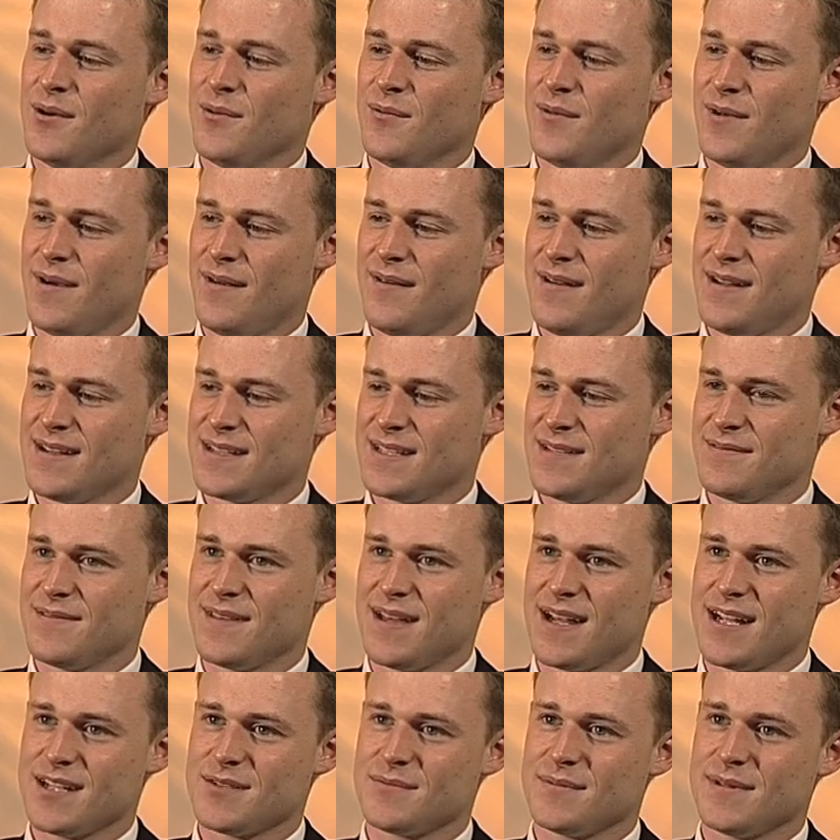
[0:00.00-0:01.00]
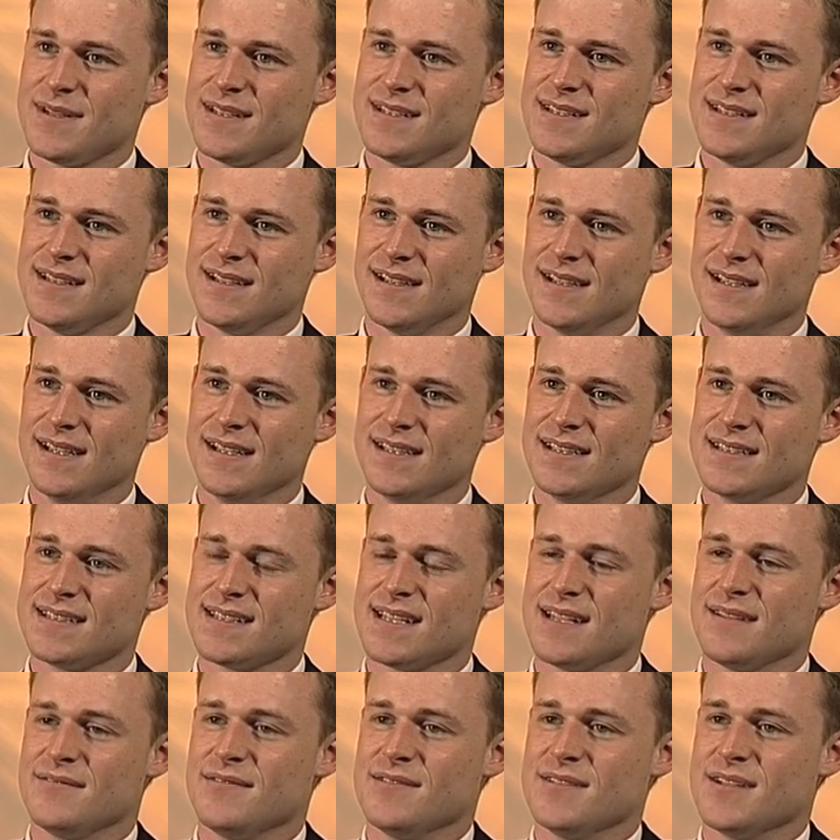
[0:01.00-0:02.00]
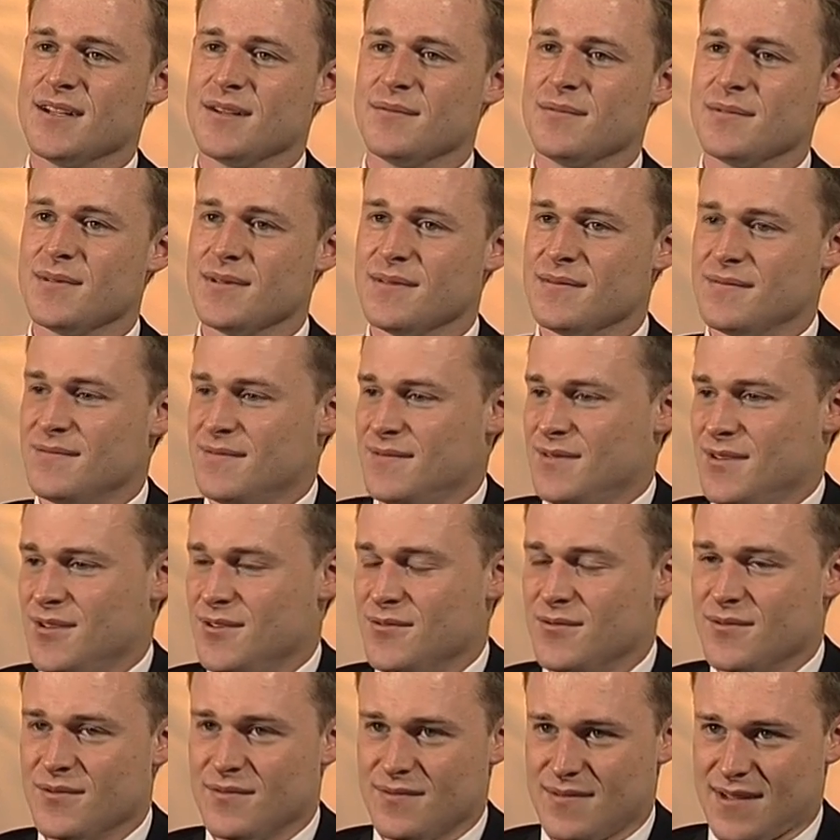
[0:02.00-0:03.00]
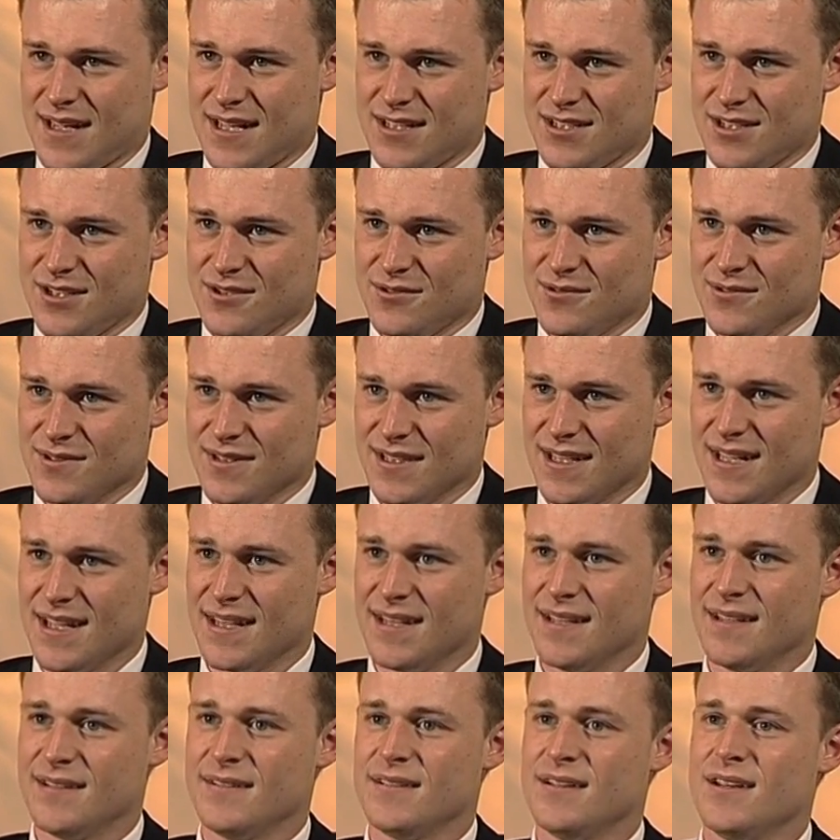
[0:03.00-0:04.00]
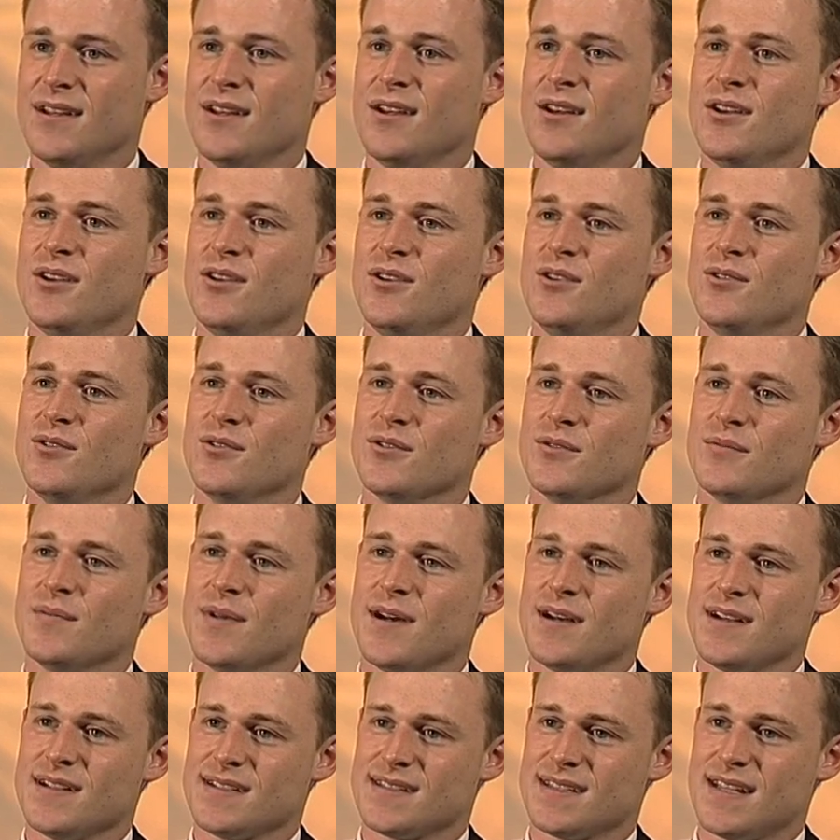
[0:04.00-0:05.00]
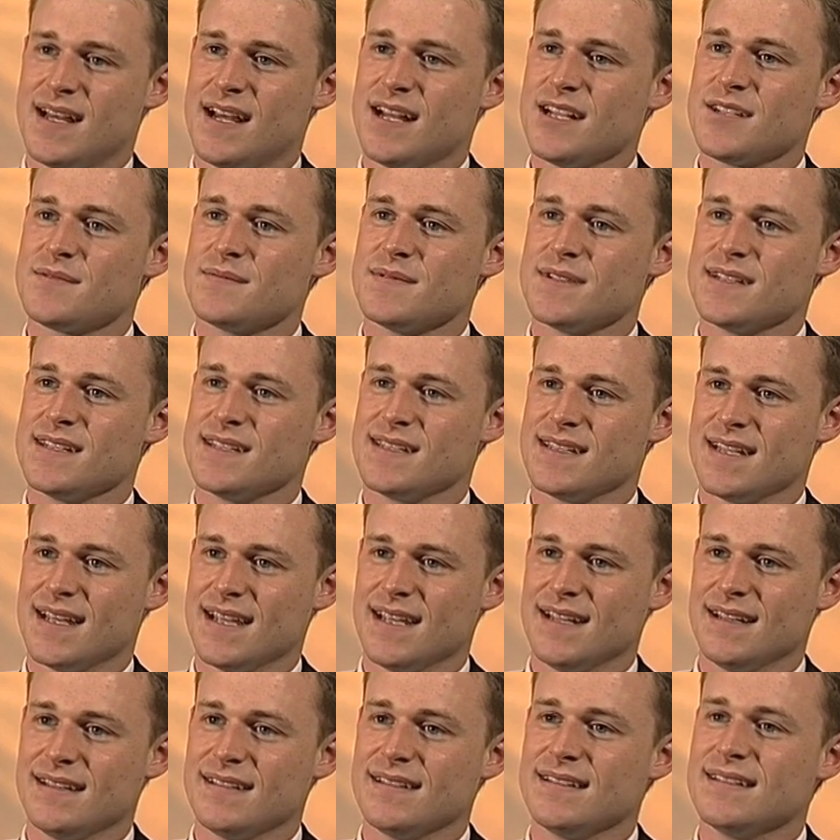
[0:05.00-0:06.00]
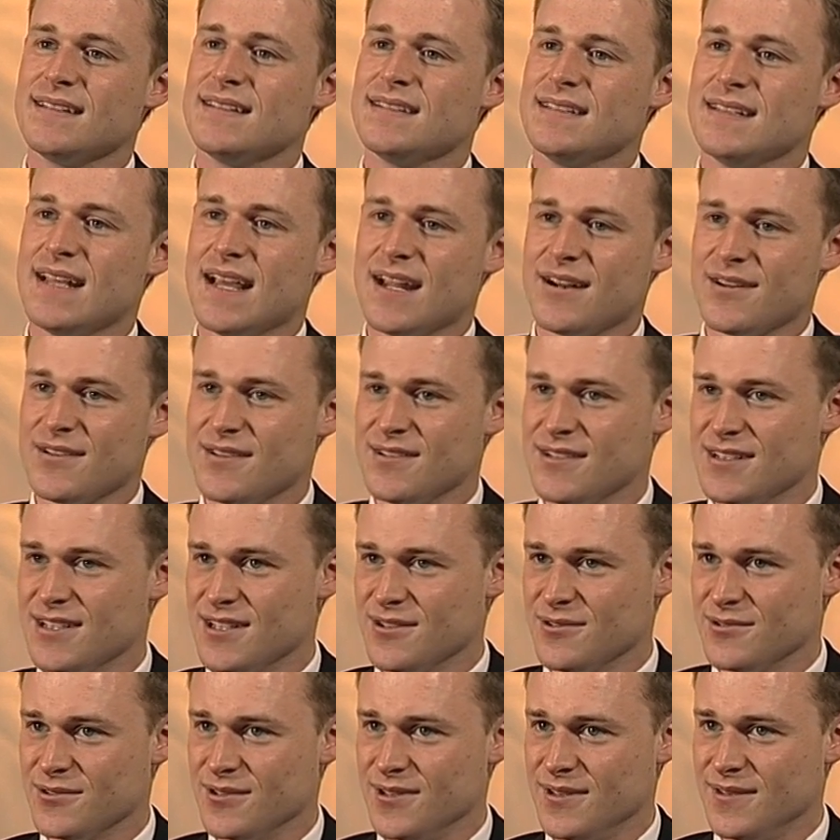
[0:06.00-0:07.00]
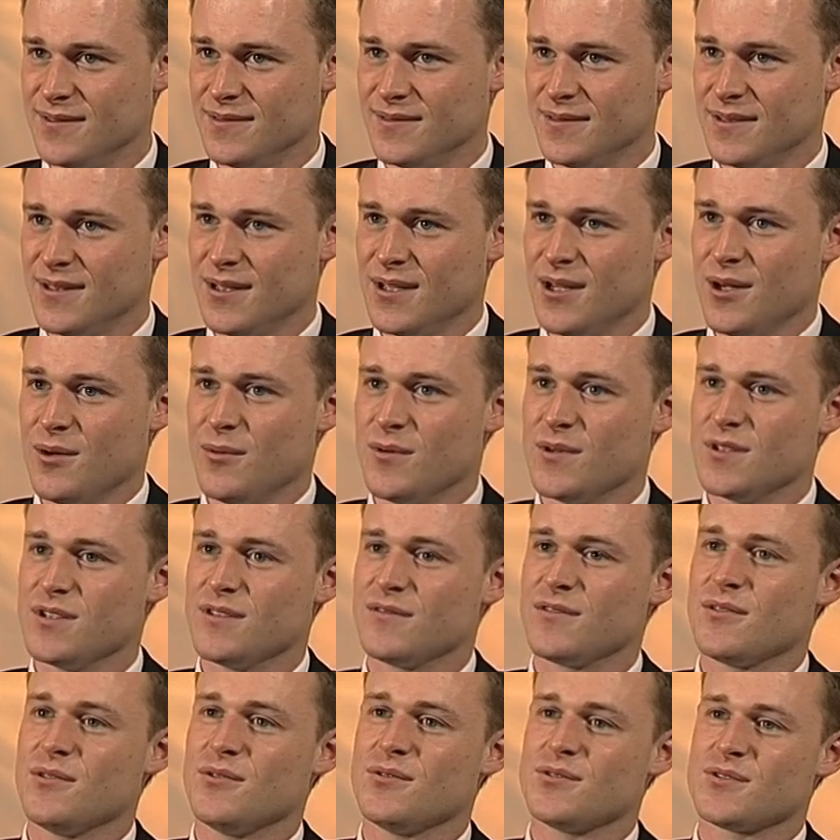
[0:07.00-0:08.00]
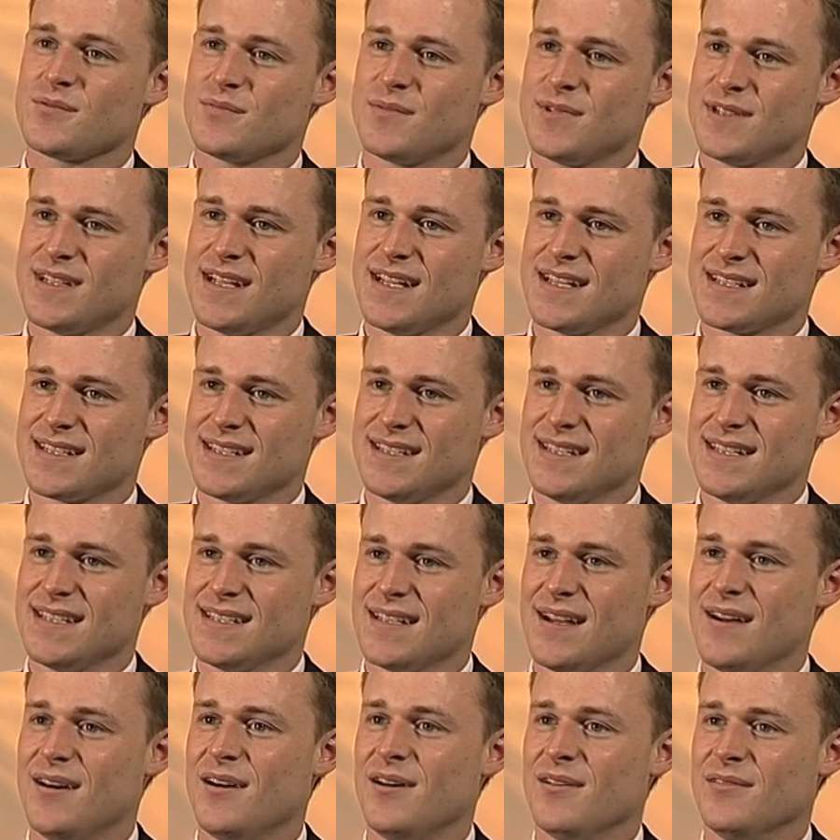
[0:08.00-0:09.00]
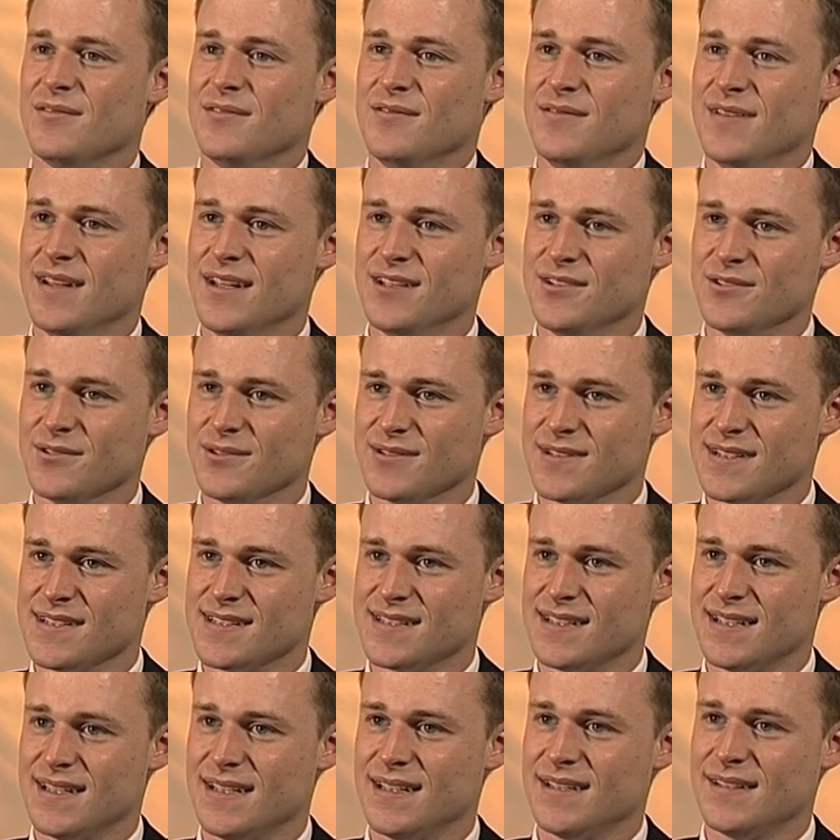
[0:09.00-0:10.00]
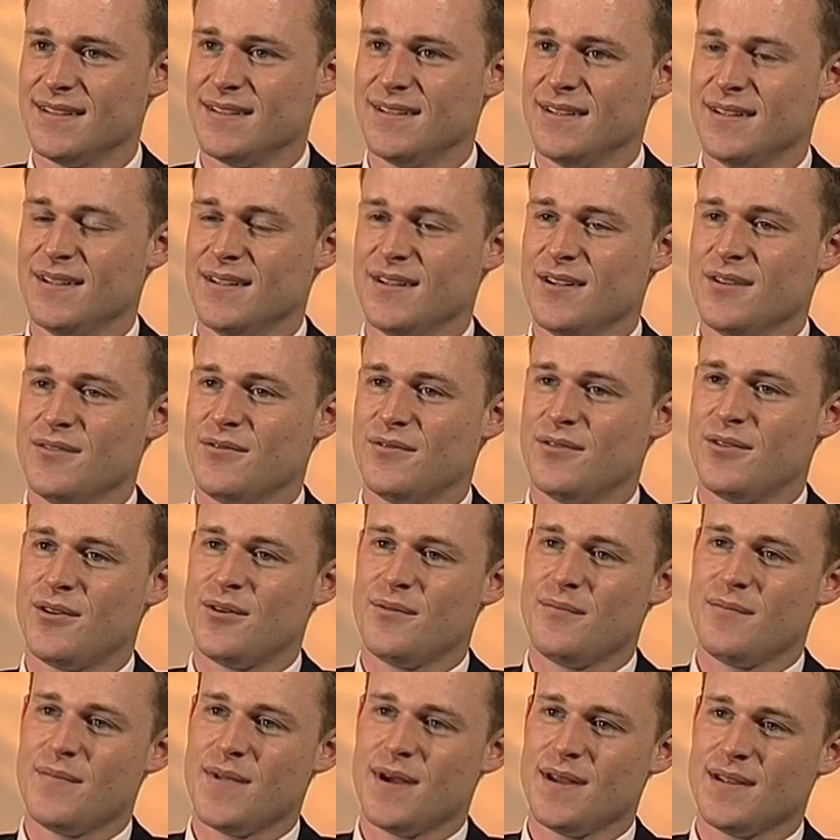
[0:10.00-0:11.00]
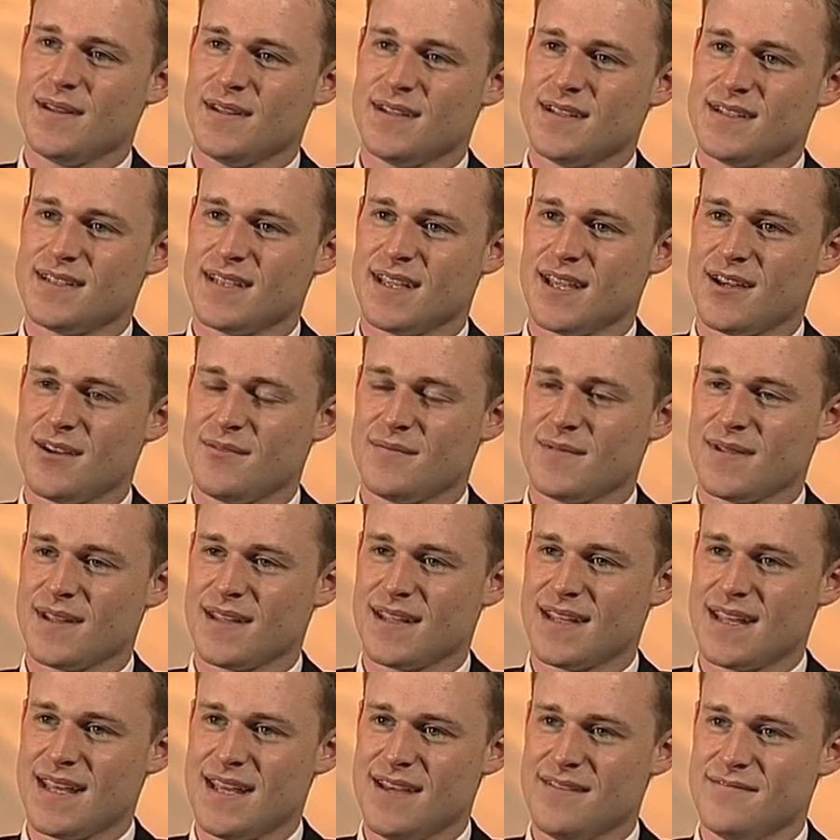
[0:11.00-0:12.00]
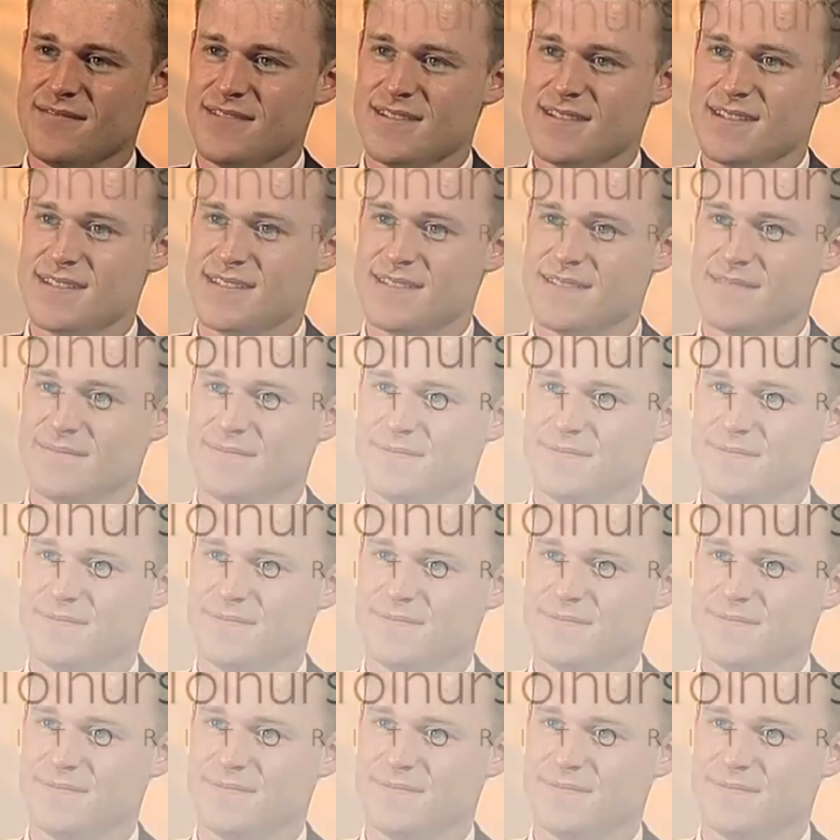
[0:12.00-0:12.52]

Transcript: Whereas if the husband had died, and say for example you had children together, you could pass the husband's estate down to the children, which of course protects at least half of their joint estate from nursing home and care fees.